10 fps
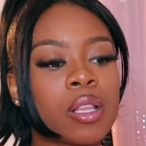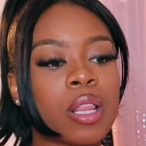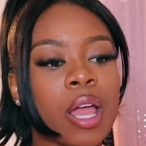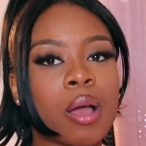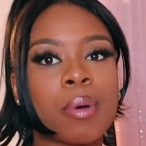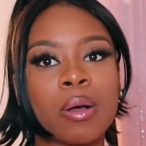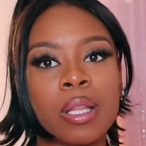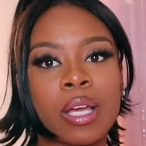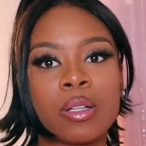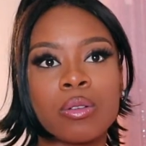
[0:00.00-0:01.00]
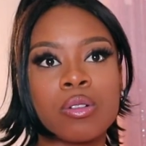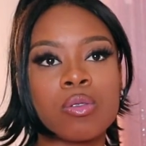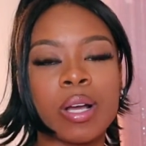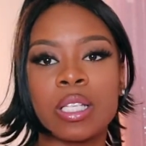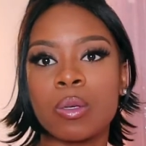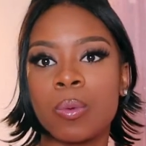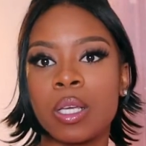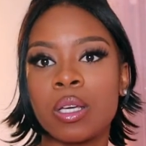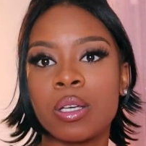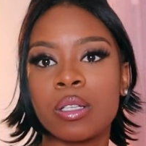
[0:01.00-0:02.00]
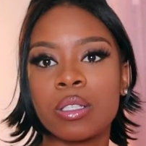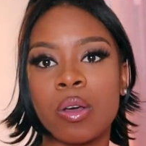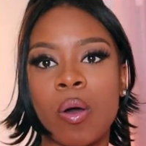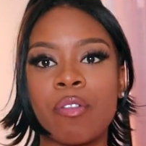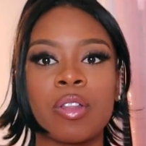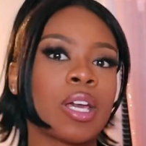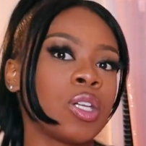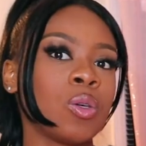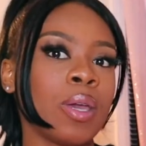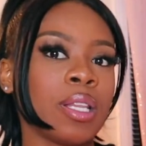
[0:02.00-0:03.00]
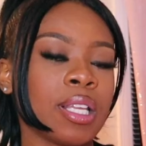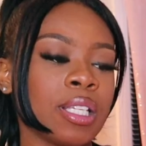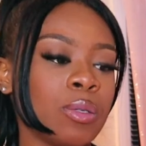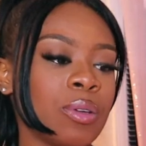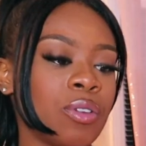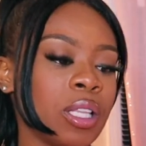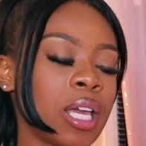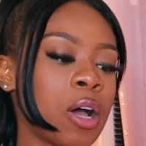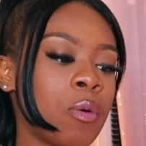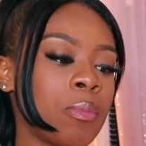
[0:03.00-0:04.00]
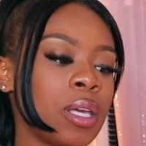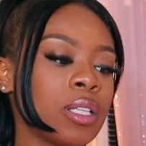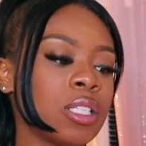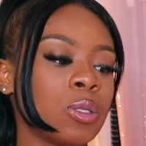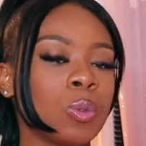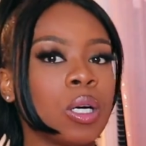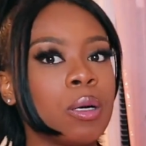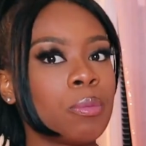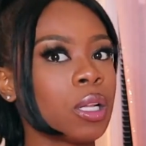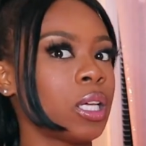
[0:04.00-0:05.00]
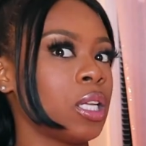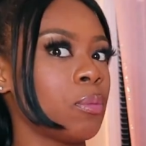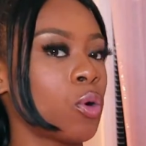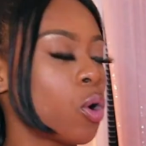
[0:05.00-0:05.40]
like about like twice a week. So I feel like doing this would really help me to um, clean it more